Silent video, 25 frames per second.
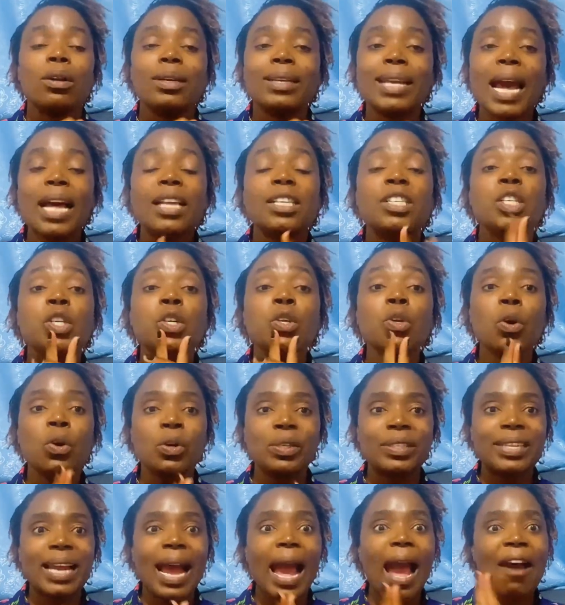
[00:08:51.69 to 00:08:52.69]
does
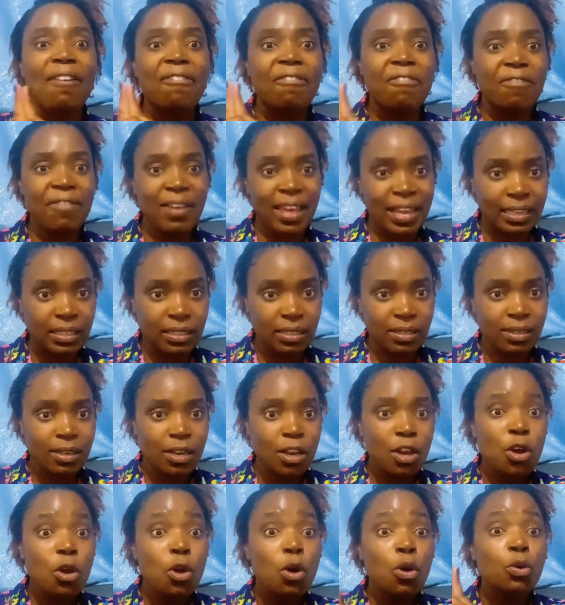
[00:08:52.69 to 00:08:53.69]
not affect
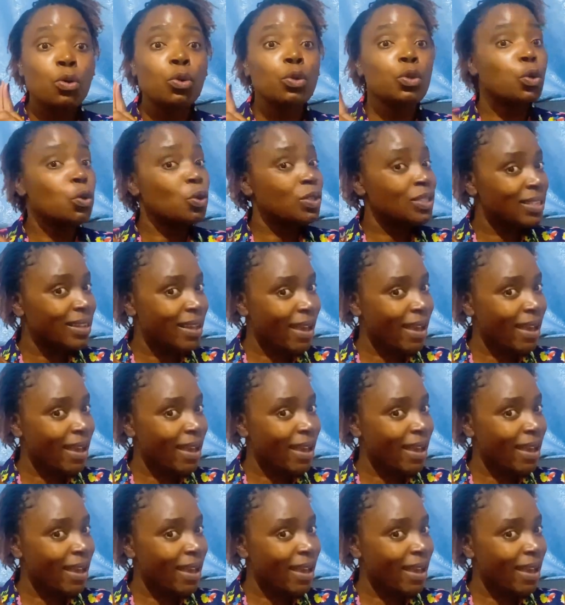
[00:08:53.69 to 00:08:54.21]
Ruto's